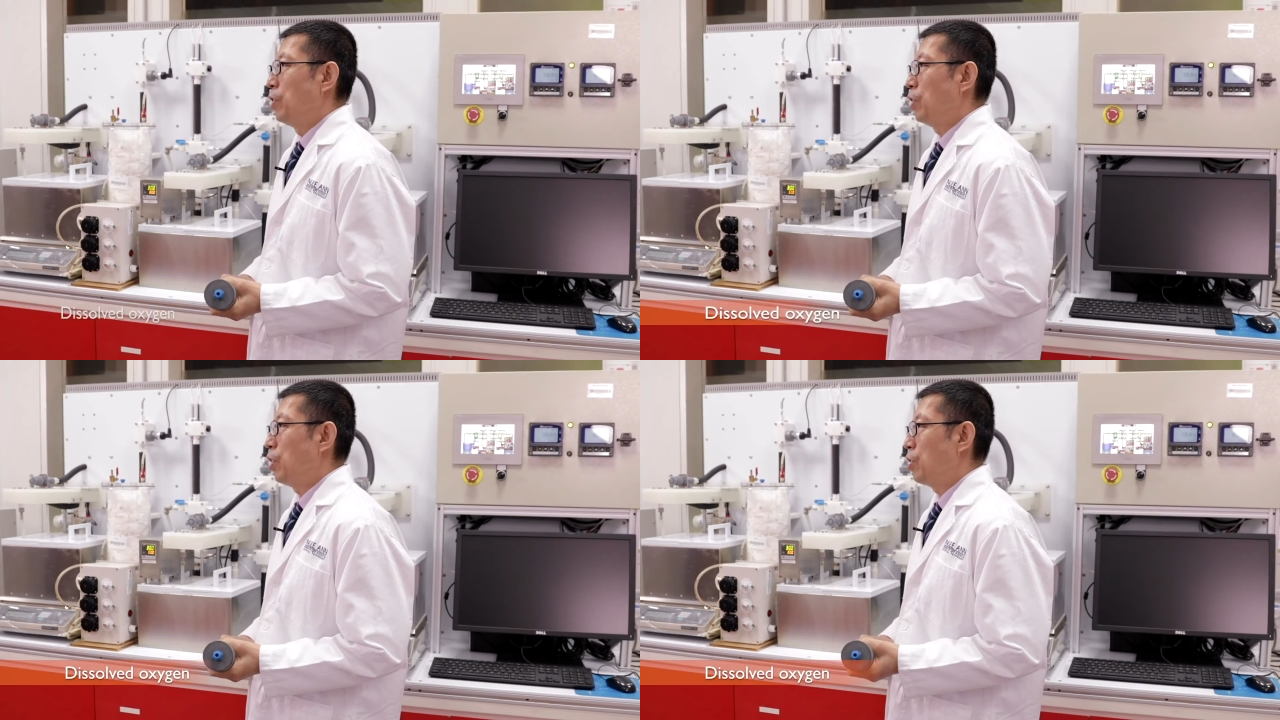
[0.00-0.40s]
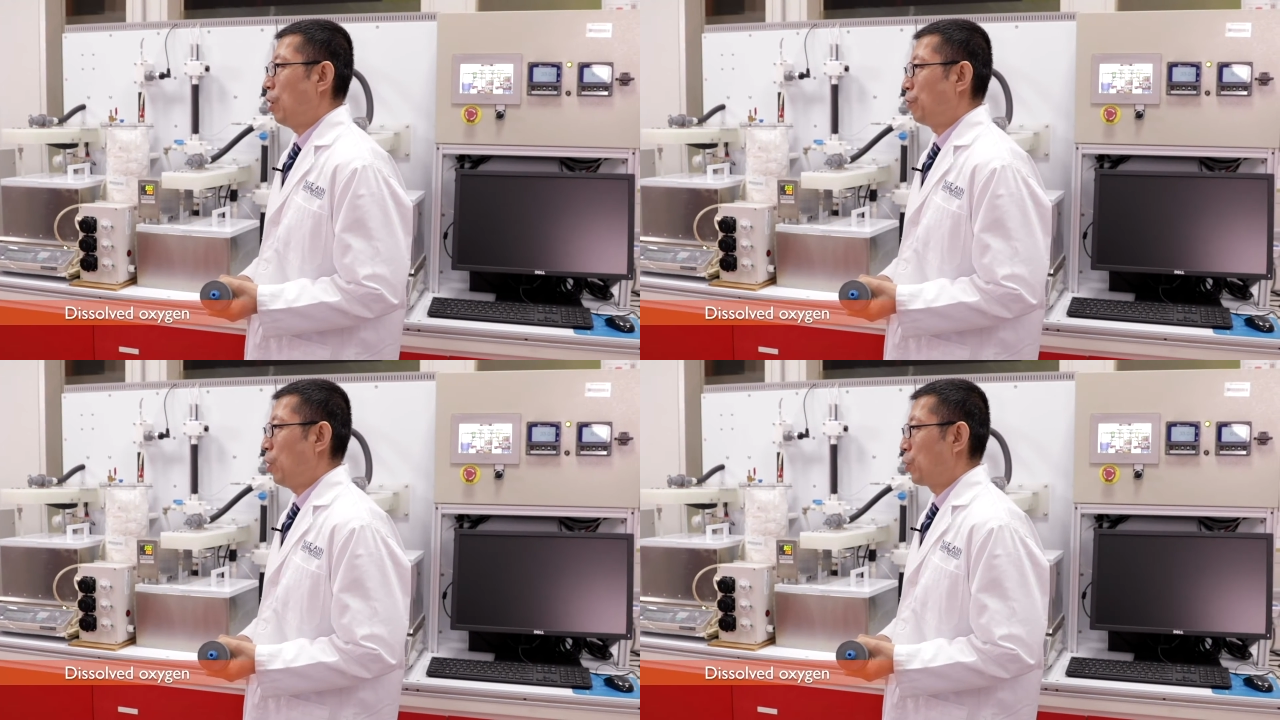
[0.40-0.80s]
the
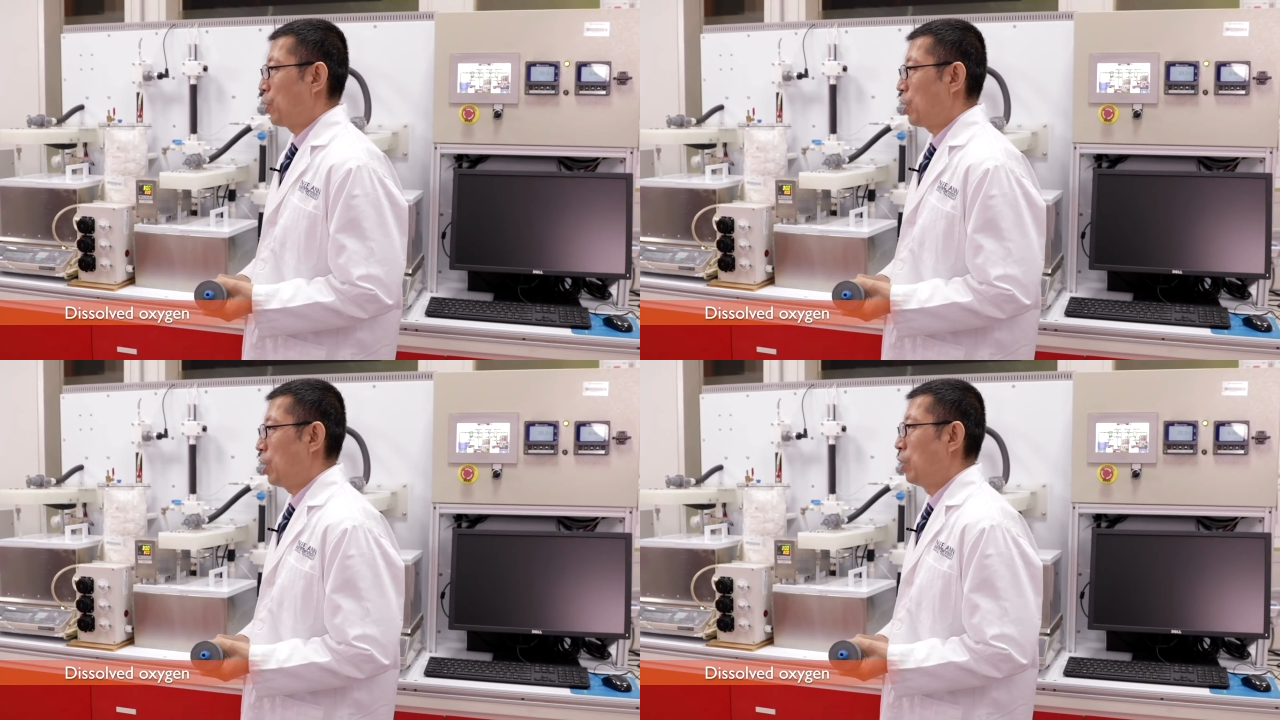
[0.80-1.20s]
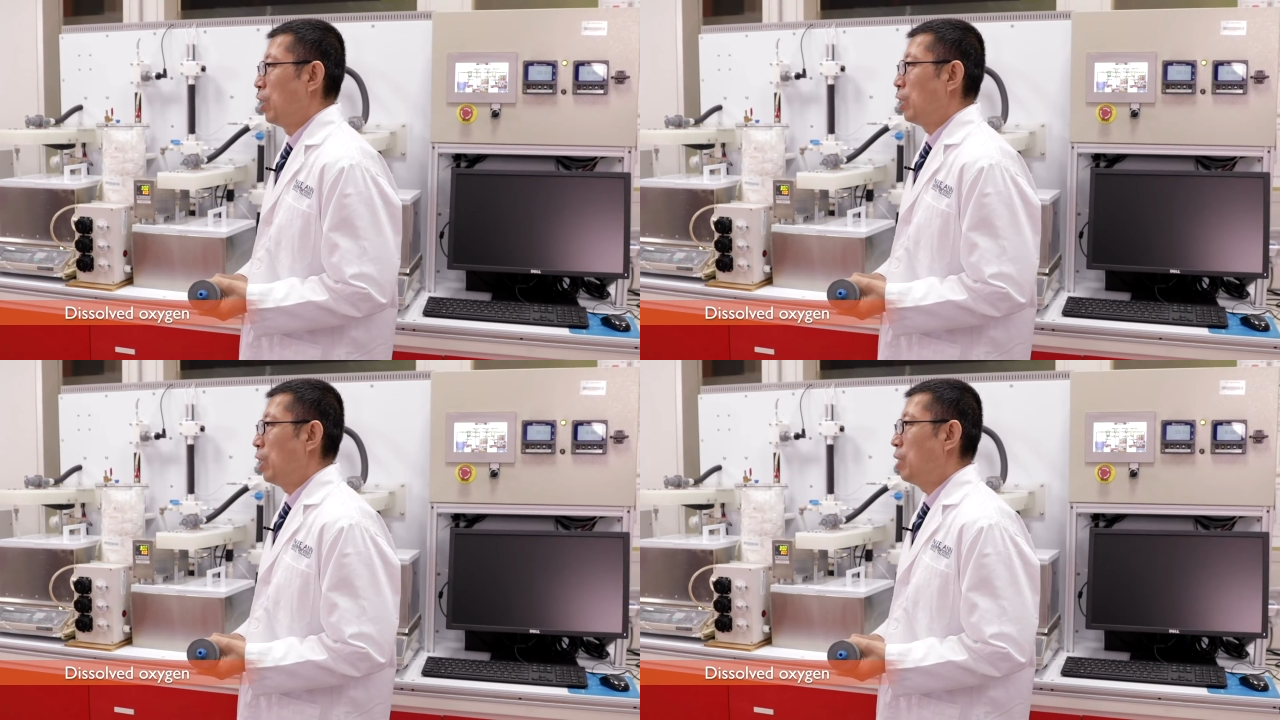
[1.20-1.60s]
dissolved oxygen
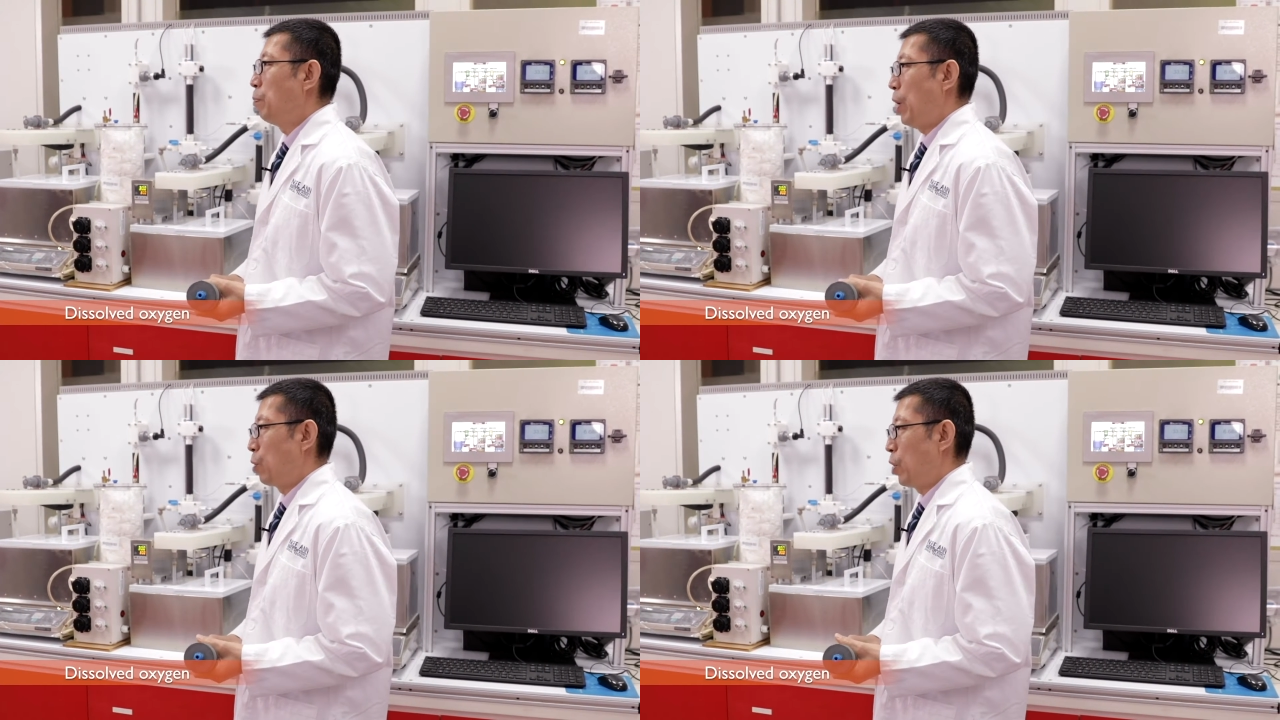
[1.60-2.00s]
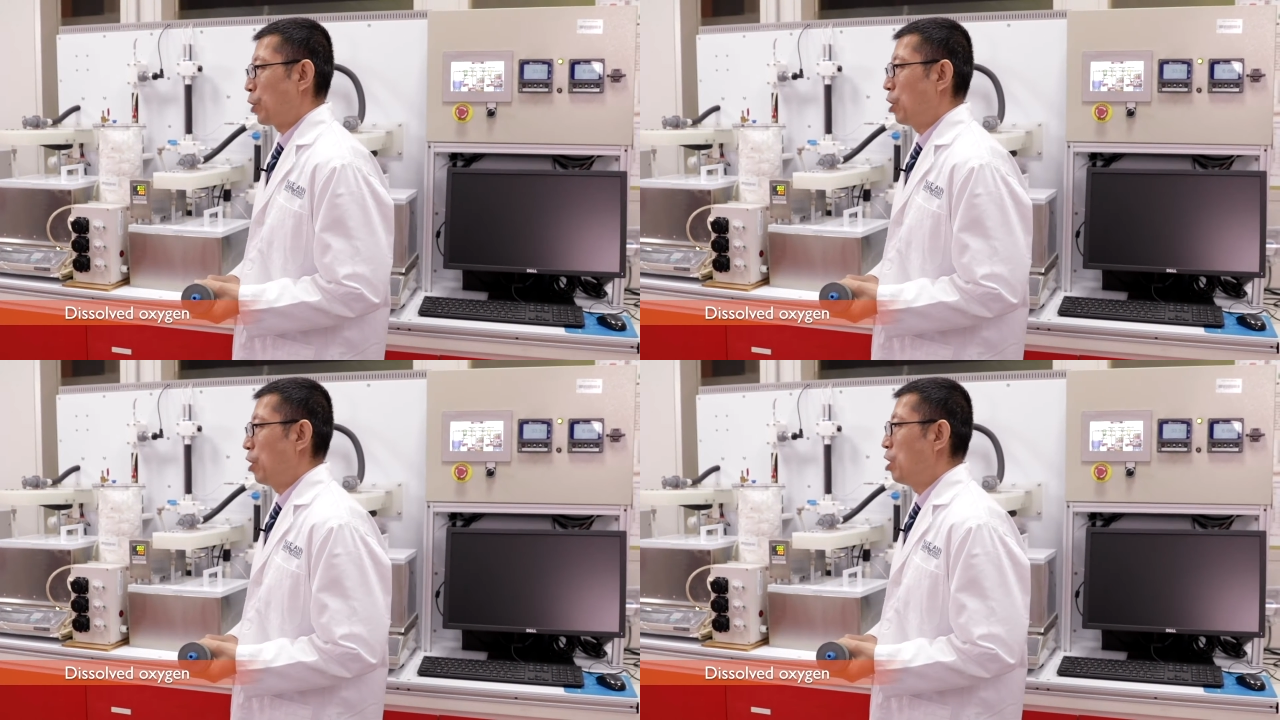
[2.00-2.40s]
in the bioreactor